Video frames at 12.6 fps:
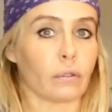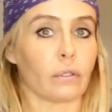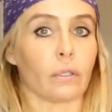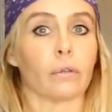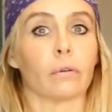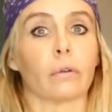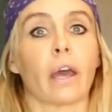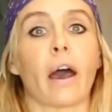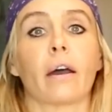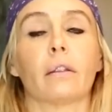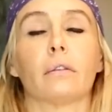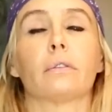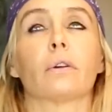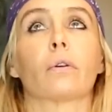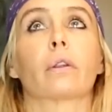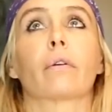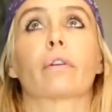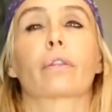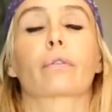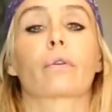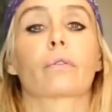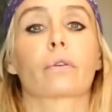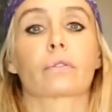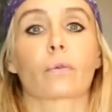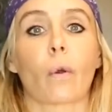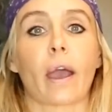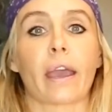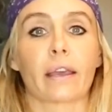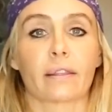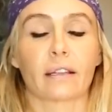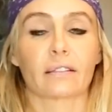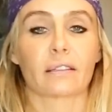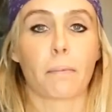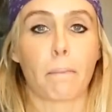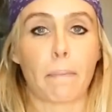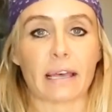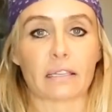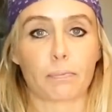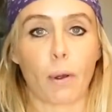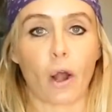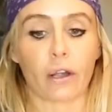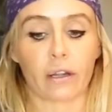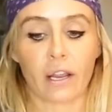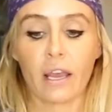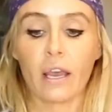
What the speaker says: Don't ever throw those away. That's the best part.